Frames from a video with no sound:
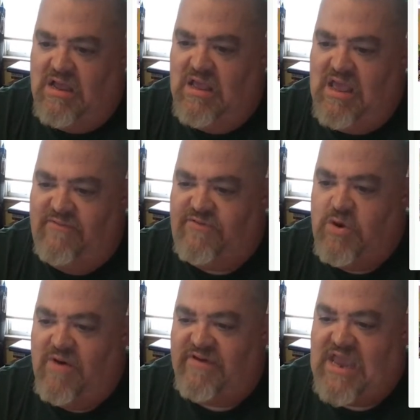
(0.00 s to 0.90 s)
If
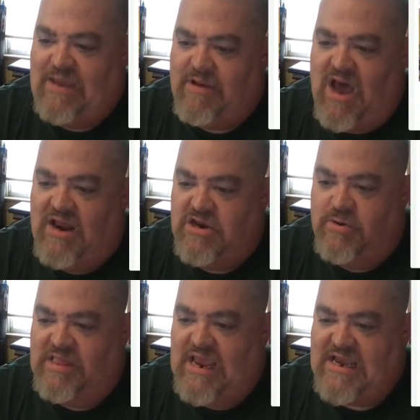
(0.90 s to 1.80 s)
you have a game con and you
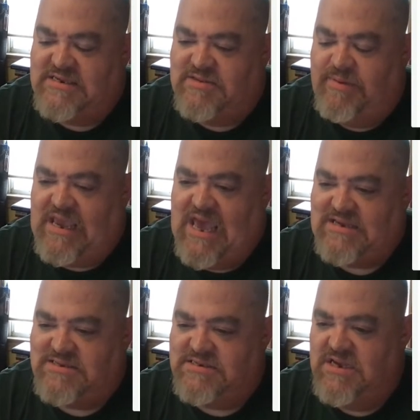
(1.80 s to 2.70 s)
would like us to be
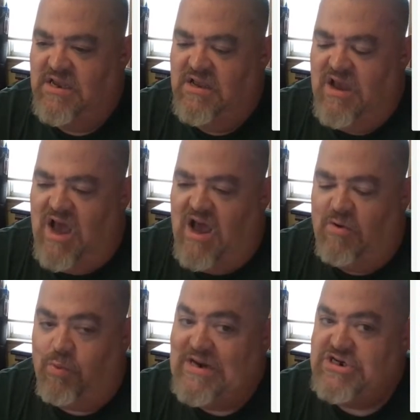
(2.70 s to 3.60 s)
guests,
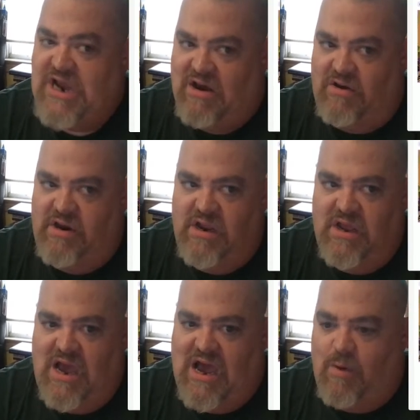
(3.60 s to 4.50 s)
reach out.
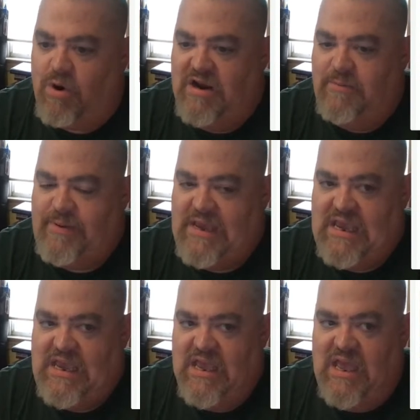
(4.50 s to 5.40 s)
We're going to
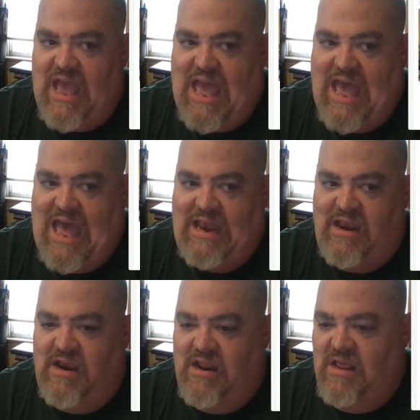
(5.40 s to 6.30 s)
be at
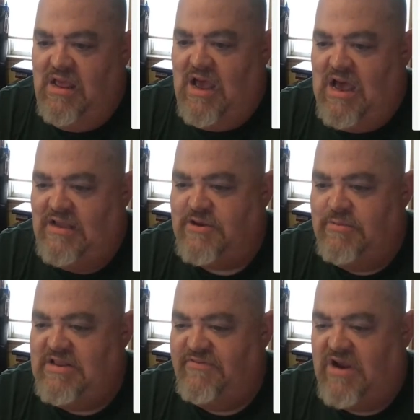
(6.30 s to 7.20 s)
so
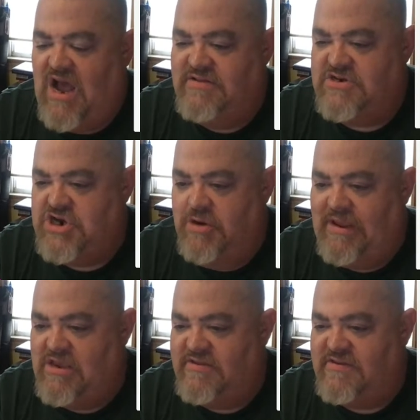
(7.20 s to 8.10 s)
many different cons this year
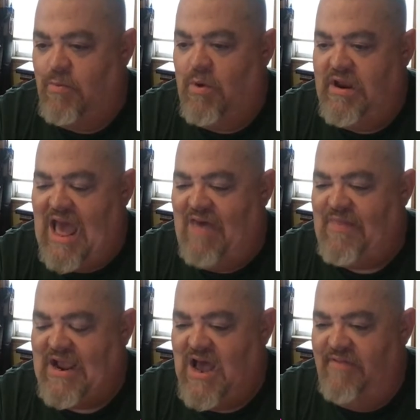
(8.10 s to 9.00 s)
because someone at
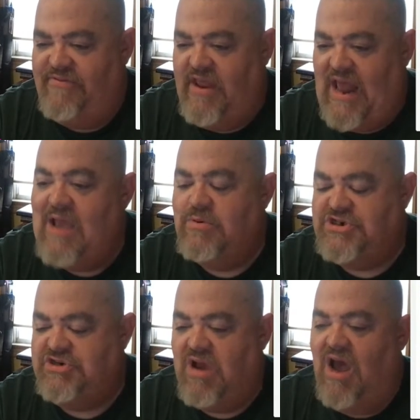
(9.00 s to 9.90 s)
that con said, "Hey, would
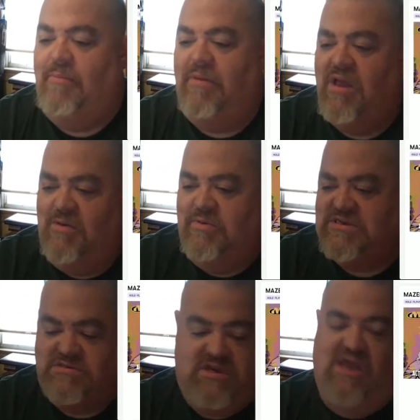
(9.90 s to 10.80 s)
you come?" We
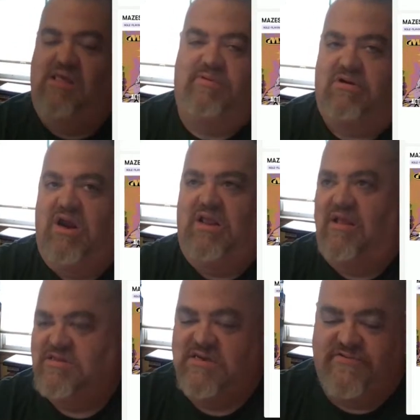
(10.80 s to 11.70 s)
said, "Yeah, that'd be great.
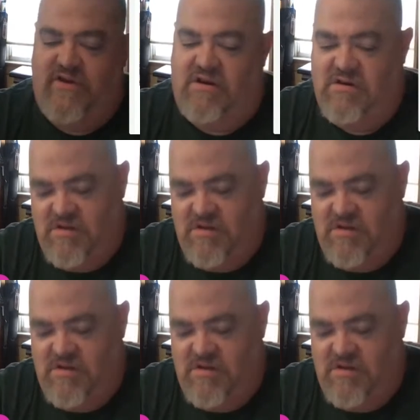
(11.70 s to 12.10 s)
That sounds fun."